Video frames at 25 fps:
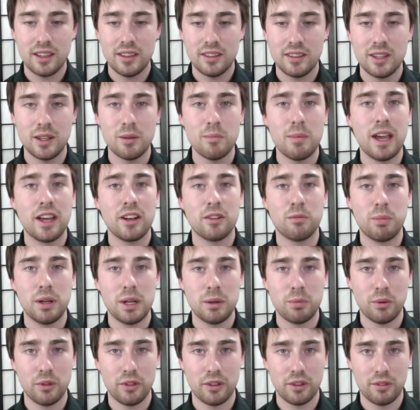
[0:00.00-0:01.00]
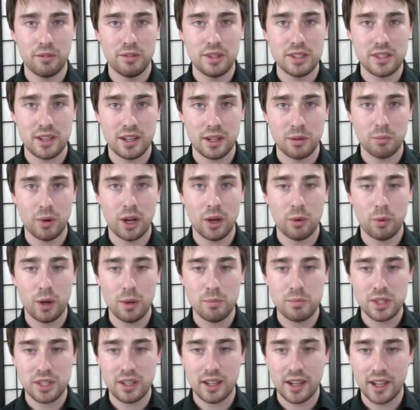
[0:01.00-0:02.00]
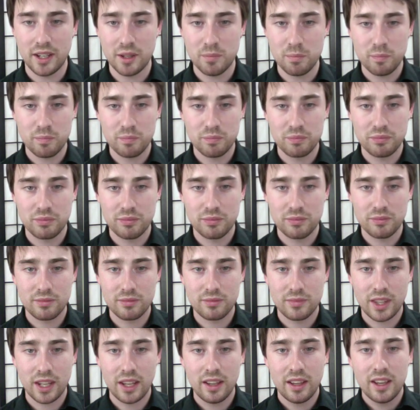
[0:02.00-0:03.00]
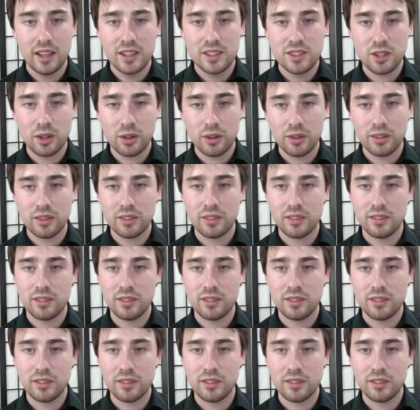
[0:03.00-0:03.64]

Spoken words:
the amount of people that are visiting my website. So